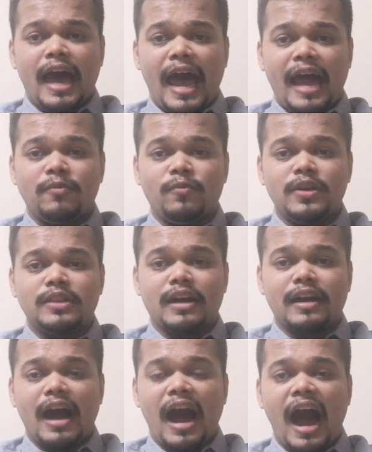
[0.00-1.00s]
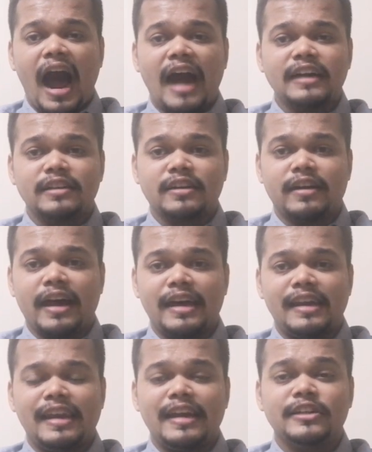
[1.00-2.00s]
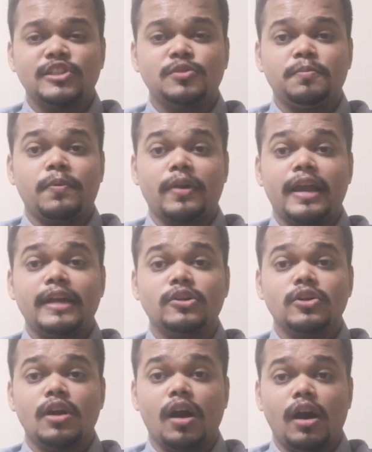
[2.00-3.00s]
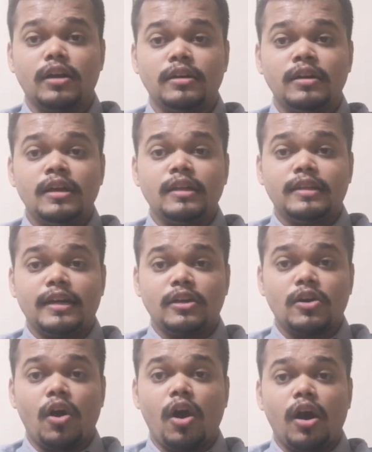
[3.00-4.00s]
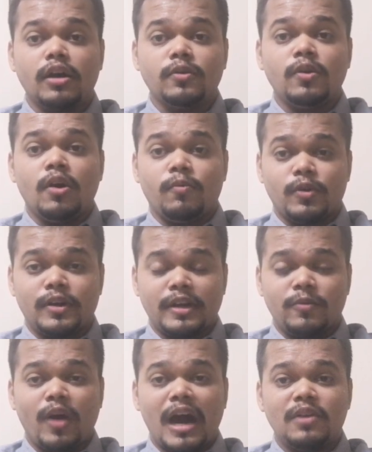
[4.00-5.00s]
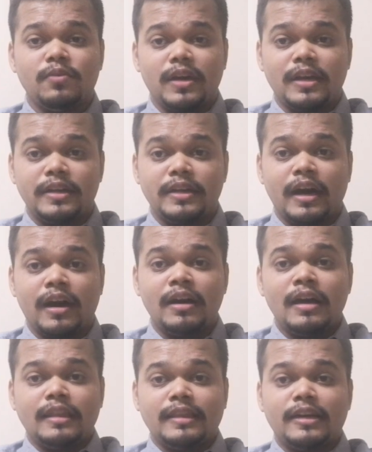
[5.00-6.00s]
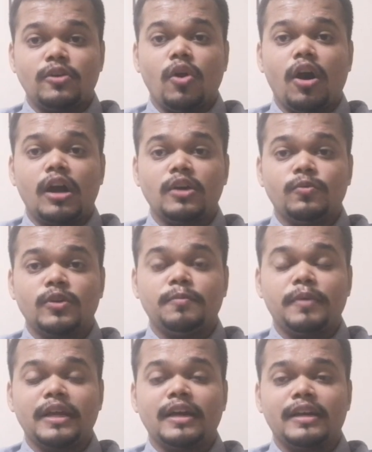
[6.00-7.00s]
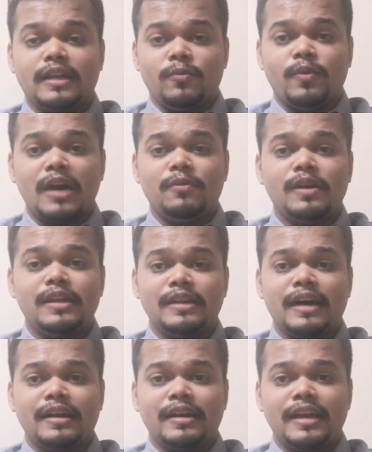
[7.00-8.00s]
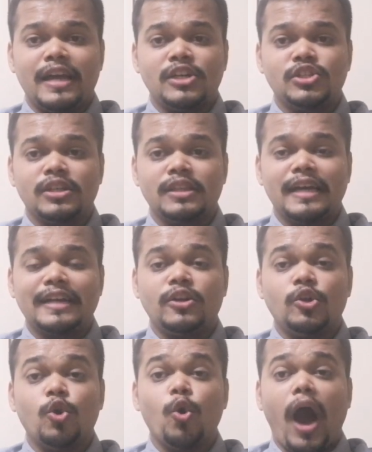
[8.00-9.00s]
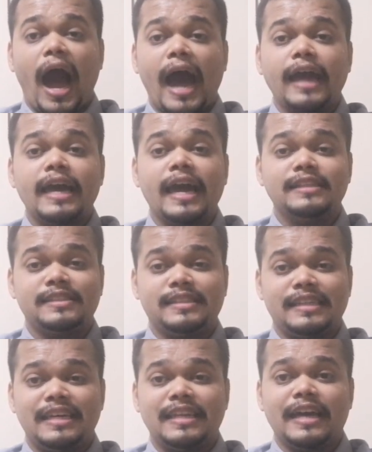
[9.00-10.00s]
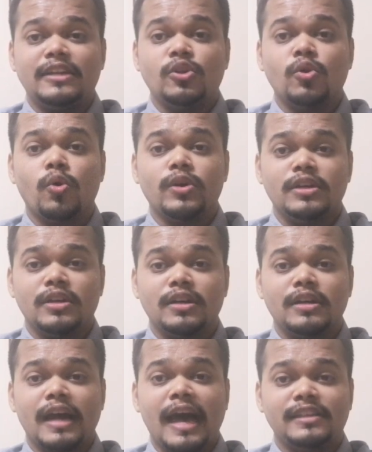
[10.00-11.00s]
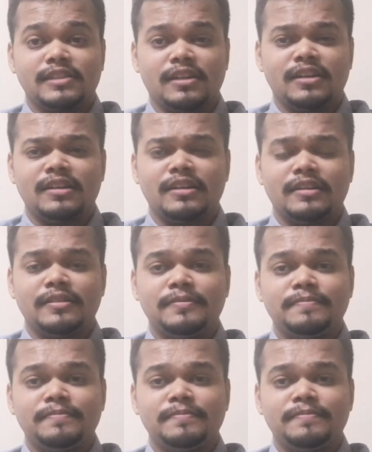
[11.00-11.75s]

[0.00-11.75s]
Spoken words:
and with our heart cry, let us pray to God that God would revive India, that God would bring a revival in our nation that no eye has seen and no ear has heard.